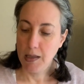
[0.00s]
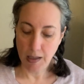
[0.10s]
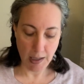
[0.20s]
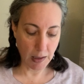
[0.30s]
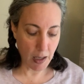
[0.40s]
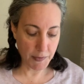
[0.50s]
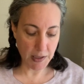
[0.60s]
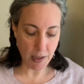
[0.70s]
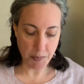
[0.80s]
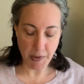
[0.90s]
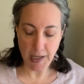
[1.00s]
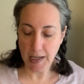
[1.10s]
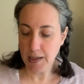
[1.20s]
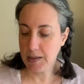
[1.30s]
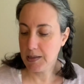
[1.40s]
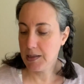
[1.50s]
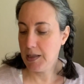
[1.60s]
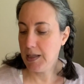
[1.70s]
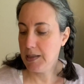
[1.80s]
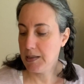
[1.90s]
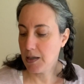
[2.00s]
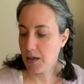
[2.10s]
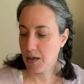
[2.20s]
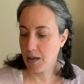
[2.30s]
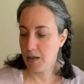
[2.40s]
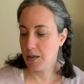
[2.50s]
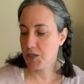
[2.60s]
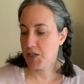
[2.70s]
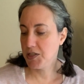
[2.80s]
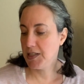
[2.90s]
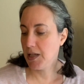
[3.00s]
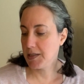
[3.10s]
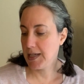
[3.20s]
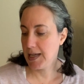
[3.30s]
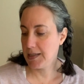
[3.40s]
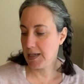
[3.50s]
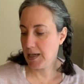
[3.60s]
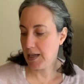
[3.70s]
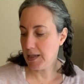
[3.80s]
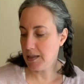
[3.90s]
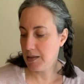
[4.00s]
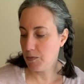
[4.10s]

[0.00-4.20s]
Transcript: I love sock blanks. These are Chelsea Lux hand dyed,